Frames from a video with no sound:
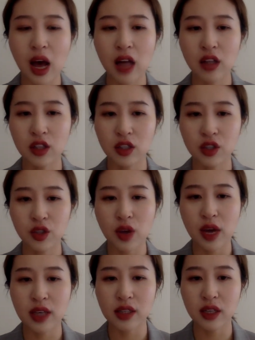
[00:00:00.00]
I learned to
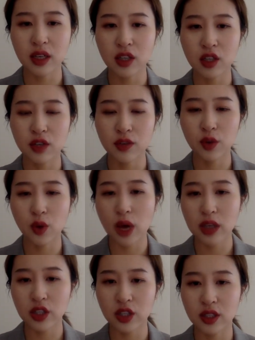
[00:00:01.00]
ace the interview
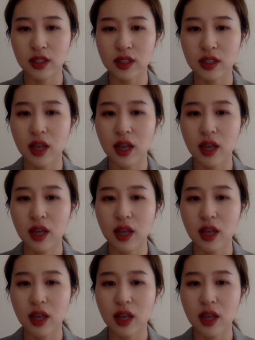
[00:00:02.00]
questions.